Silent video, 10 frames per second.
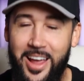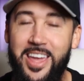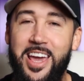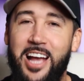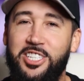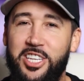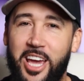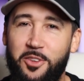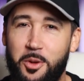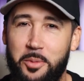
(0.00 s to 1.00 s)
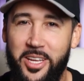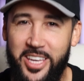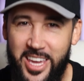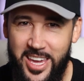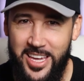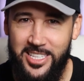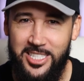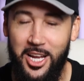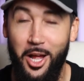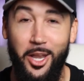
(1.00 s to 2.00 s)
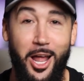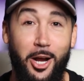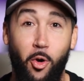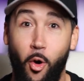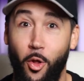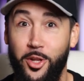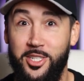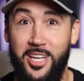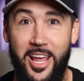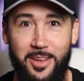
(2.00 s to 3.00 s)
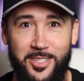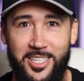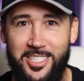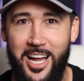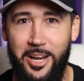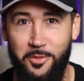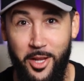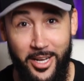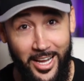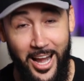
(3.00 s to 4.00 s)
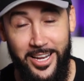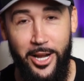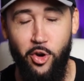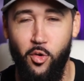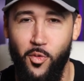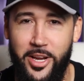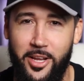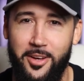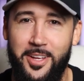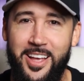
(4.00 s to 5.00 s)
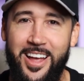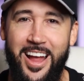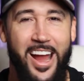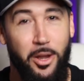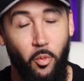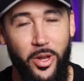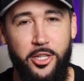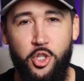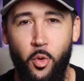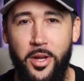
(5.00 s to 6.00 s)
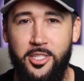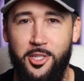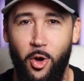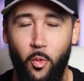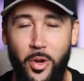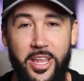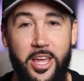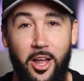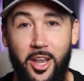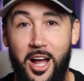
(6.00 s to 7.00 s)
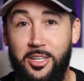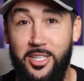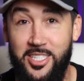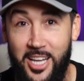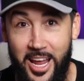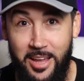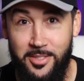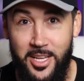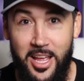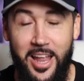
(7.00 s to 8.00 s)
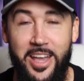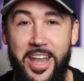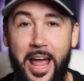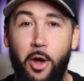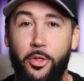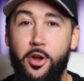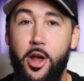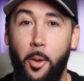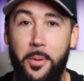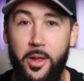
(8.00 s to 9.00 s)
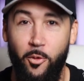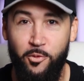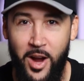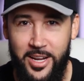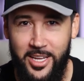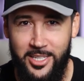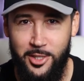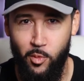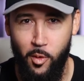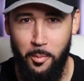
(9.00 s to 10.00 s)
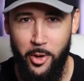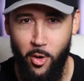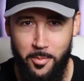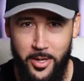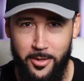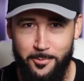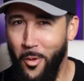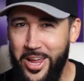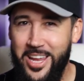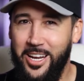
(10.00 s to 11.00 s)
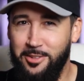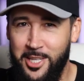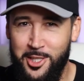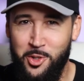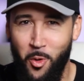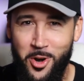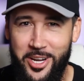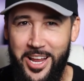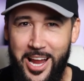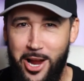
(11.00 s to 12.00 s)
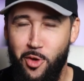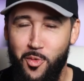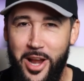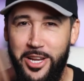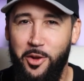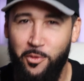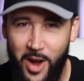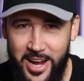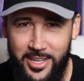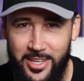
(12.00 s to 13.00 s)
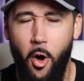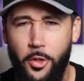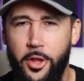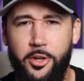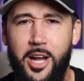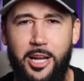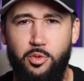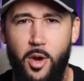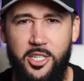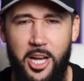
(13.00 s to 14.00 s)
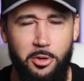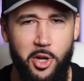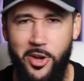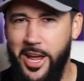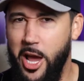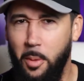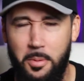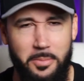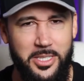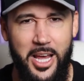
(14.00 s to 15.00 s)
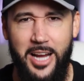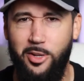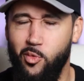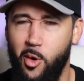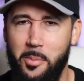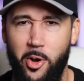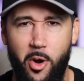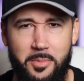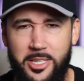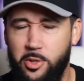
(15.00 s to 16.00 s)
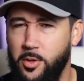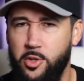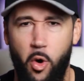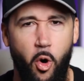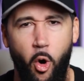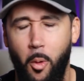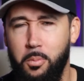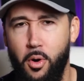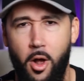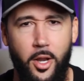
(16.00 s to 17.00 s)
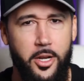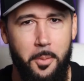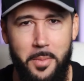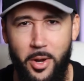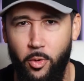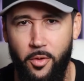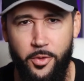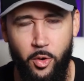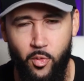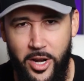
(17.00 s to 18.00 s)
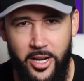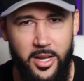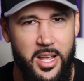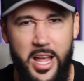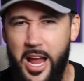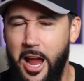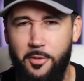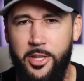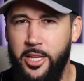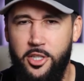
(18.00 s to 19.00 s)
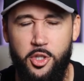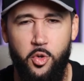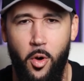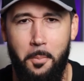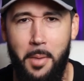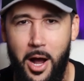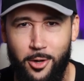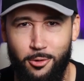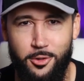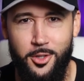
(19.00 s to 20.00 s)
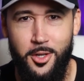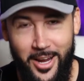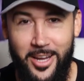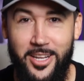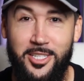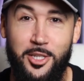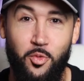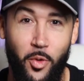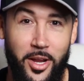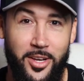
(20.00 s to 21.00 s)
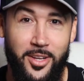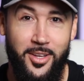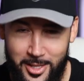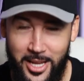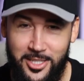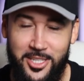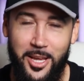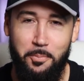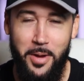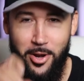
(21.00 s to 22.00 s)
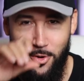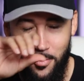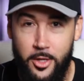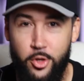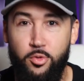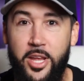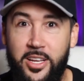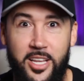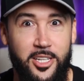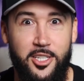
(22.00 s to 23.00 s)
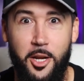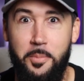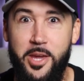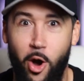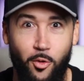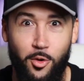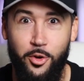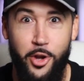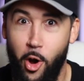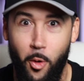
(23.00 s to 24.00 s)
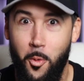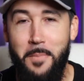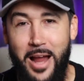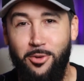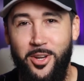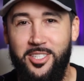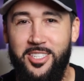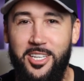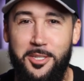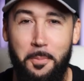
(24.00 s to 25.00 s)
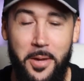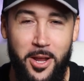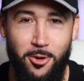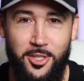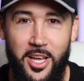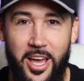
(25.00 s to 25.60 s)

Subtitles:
he actually gave him the keys to unlock all the slaves inside of the Gladiator arena. And with doing so, when he unlocked the slaves, now they're helping him fight against the Roman army. When he lifts his sword in the air ready to fight, all the other guys rush out there and they help him attack the Roman army. So it's a whole brawl in the middle of the arena. Everything's just going bonkers. And this is when things get better. You think that it's going to be over. No, Maximus disappears.